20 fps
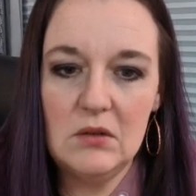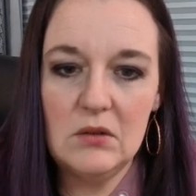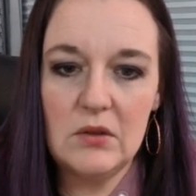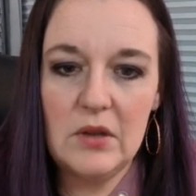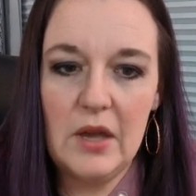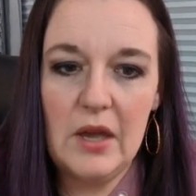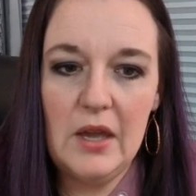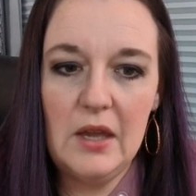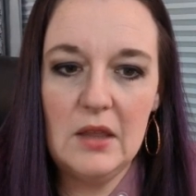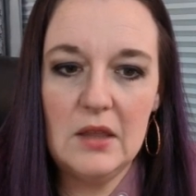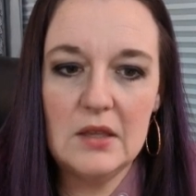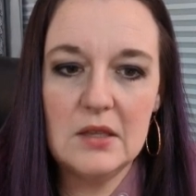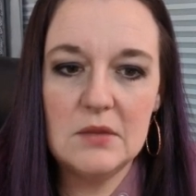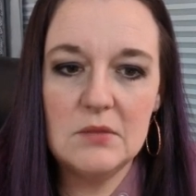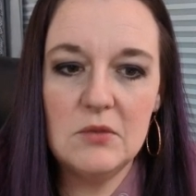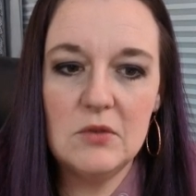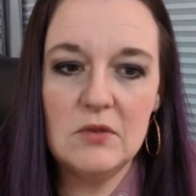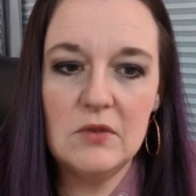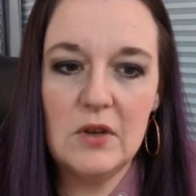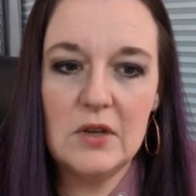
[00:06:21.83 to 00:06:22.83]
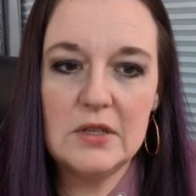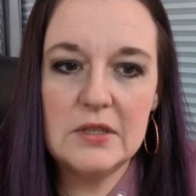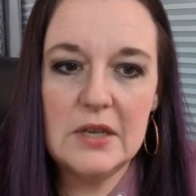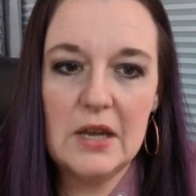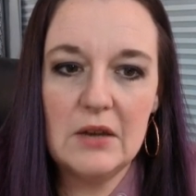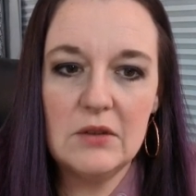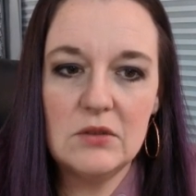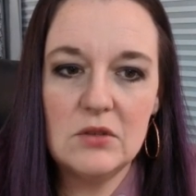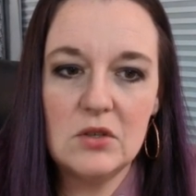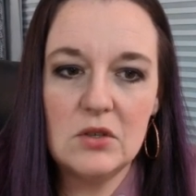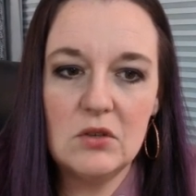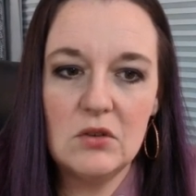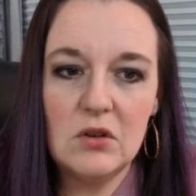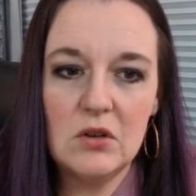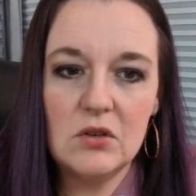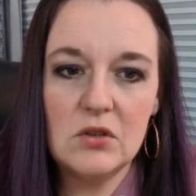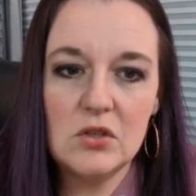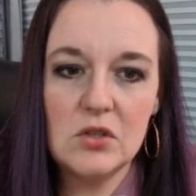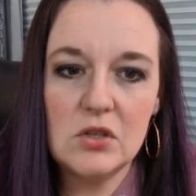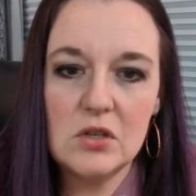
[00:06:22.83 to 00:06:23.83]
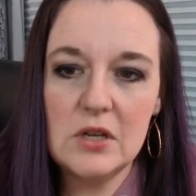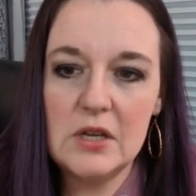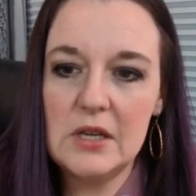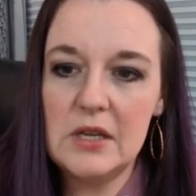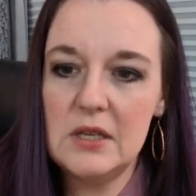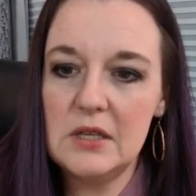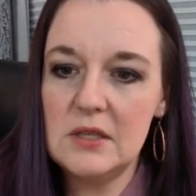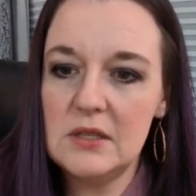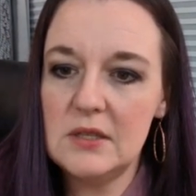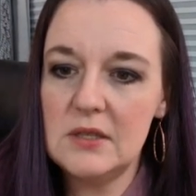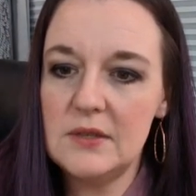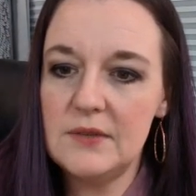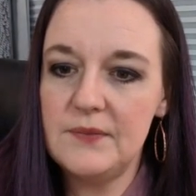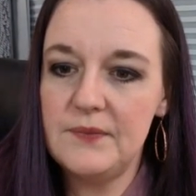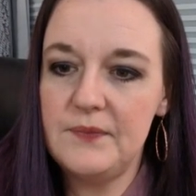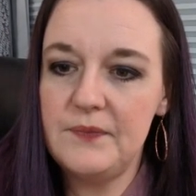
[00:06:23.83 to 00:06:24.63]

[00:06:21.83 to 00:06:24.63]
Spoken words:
Okay, let's move on down to groceries.